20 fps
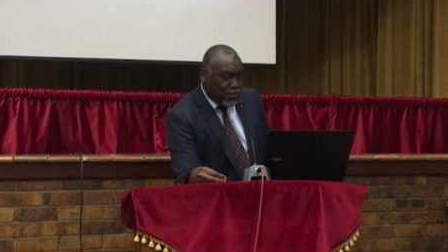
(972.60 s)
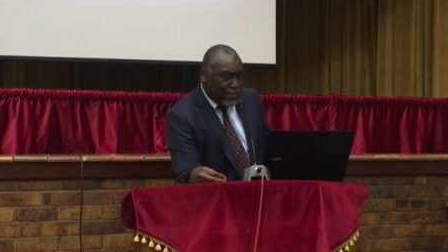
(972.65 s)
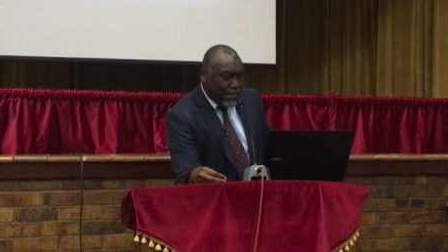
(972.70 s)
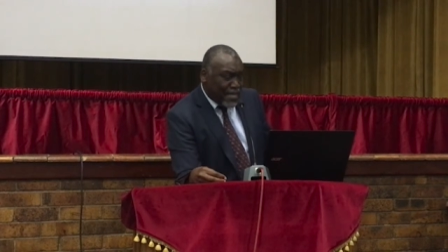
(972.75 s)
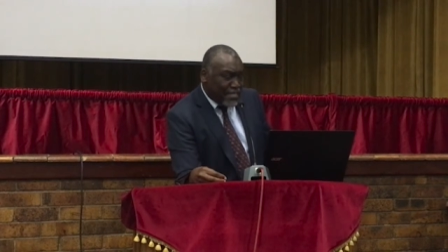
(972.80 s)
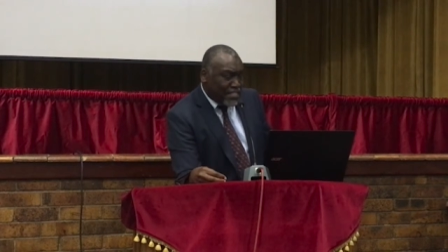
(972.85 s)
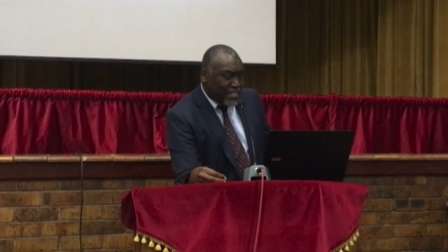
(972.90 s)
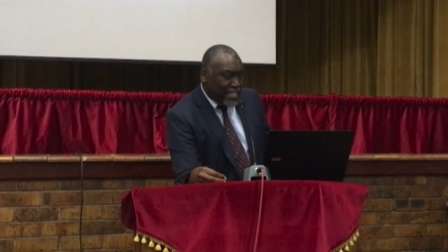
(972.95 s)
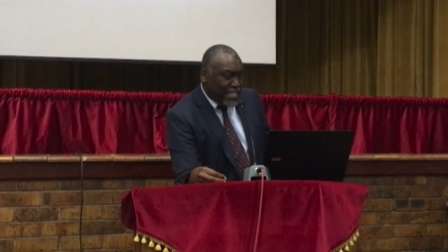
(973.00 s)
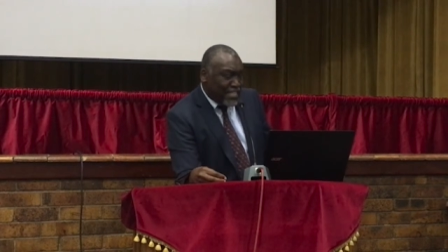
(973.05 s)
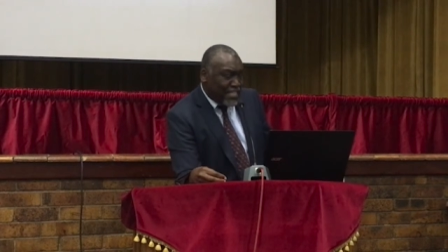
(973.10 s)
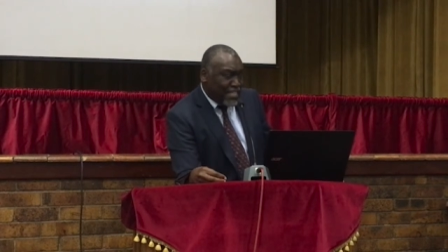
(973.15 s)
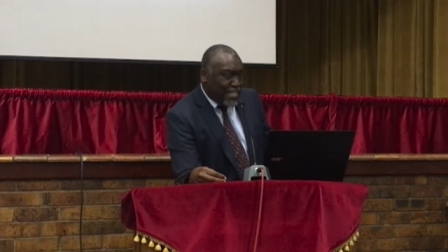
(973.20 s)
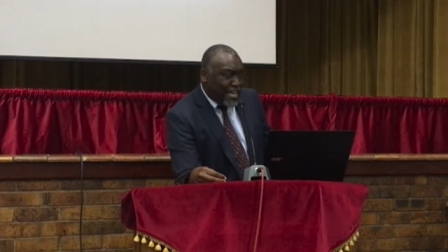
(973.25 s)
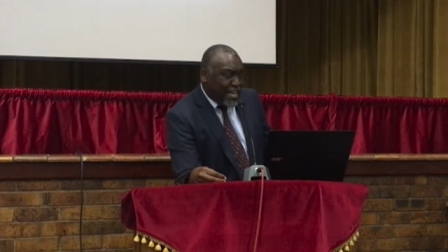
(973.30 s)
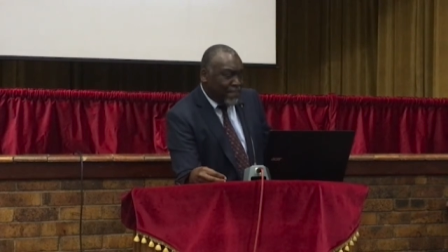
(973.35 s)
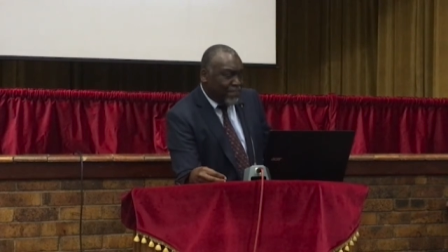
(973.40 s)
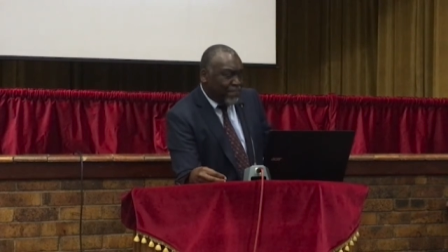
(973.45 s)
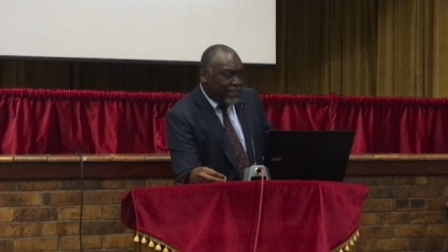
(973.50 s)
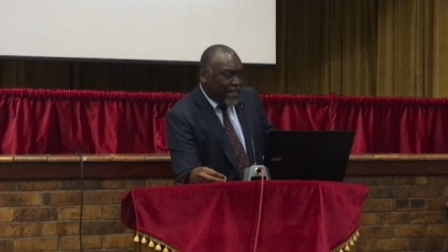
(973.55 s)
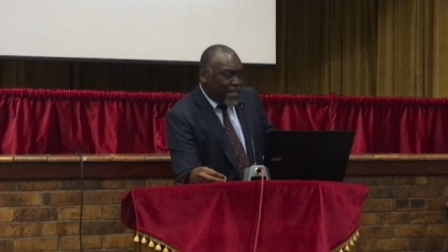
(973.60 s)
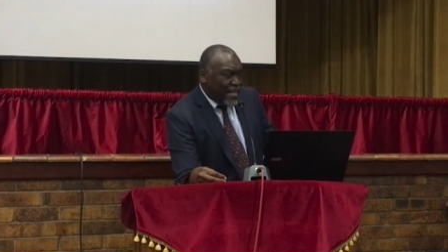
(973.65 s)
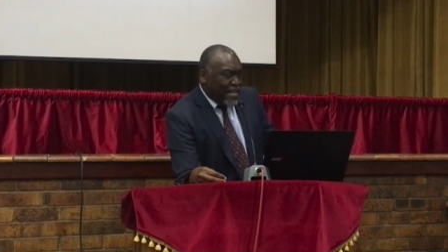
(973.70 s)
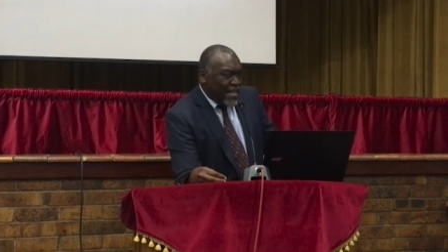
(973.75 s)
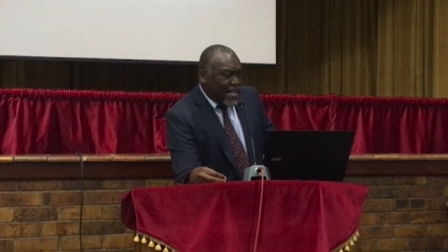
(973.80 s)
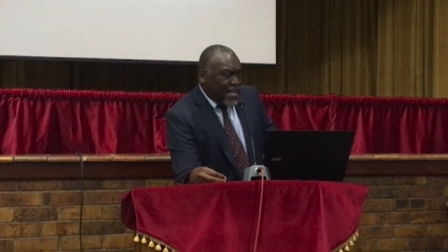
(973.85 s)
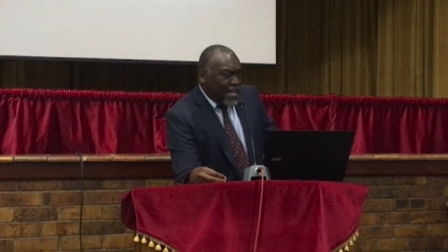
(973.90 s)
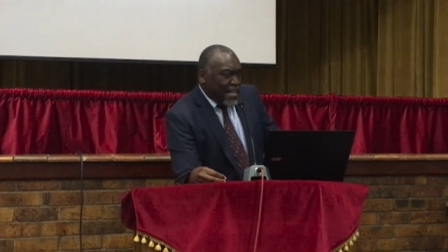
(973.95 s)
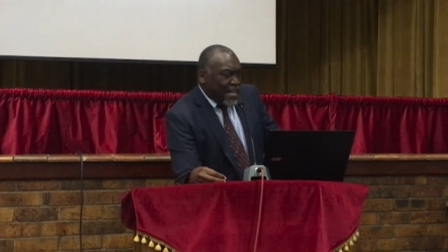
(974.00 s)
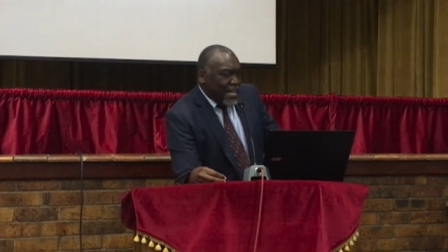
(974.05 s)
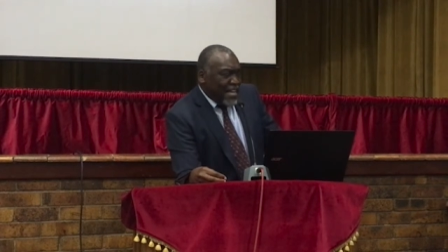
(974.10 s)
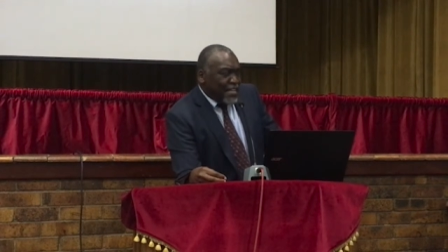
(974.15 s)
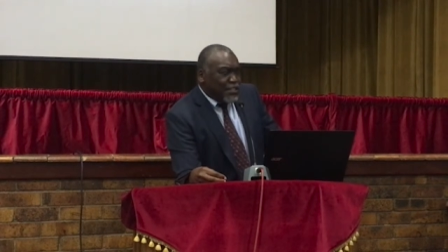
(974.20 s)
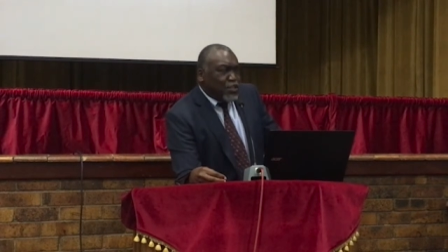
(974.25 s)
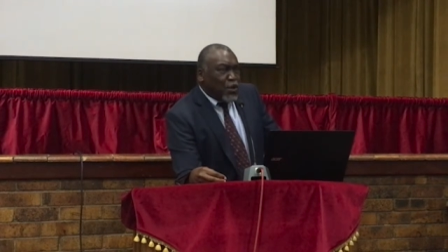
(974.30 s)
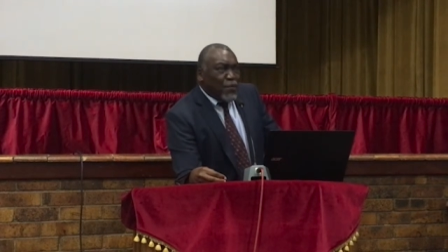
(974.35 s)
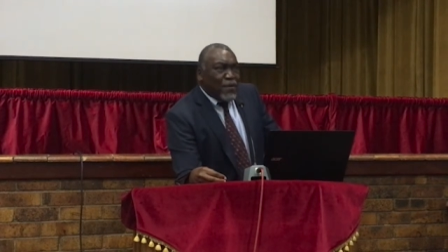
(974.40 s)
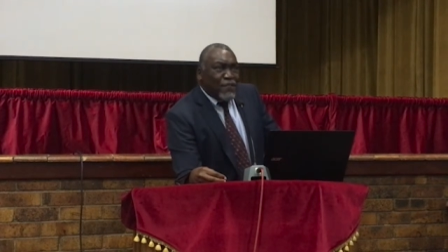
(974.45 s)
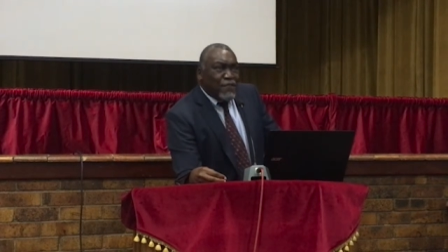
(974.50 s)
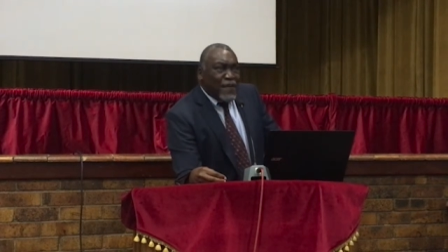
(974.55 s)
to mention here. And
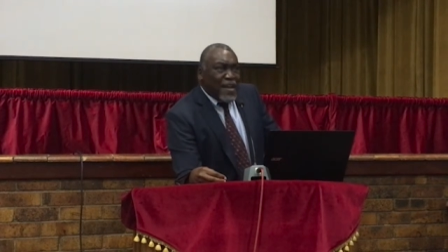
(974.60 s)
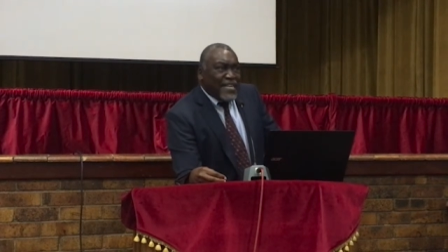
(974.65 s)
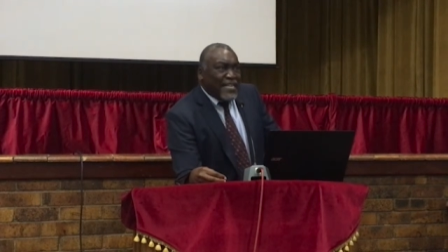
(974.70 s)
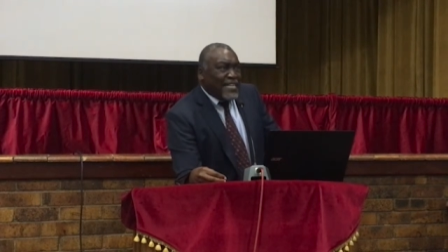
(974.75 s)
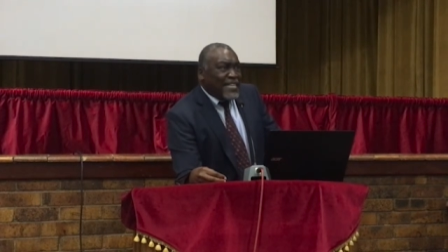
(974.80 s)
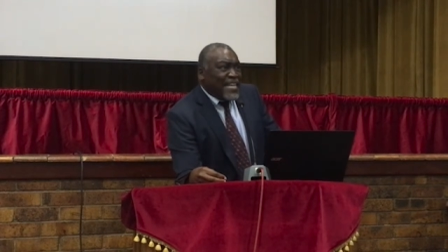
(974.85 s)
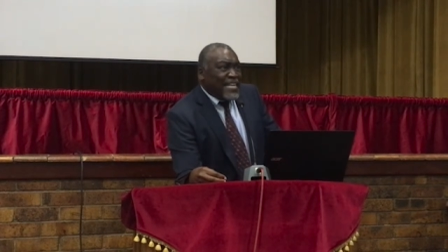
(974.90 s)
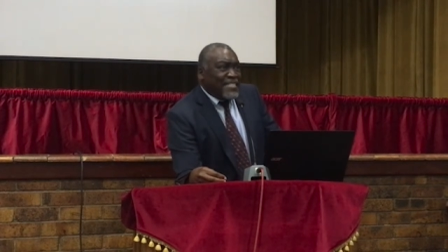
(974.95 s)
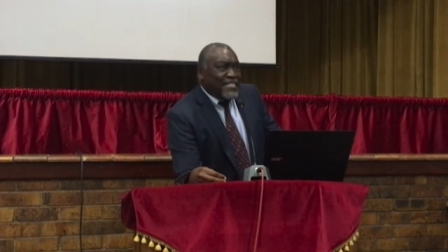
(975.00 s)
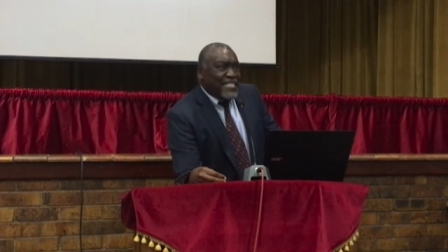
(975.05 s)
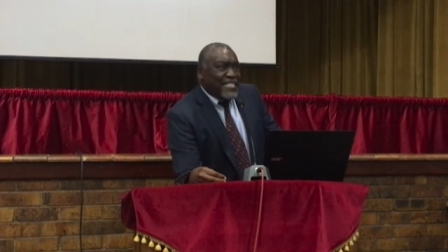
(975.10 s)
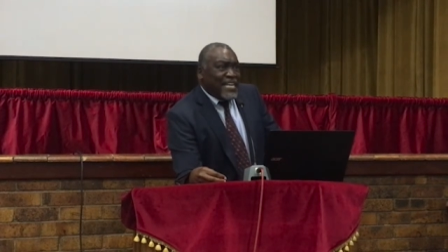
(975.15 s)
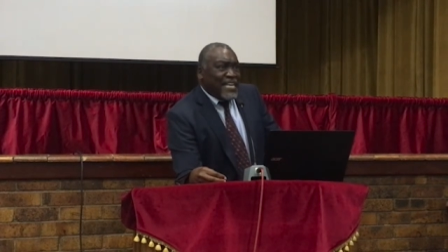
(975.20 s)
so we find that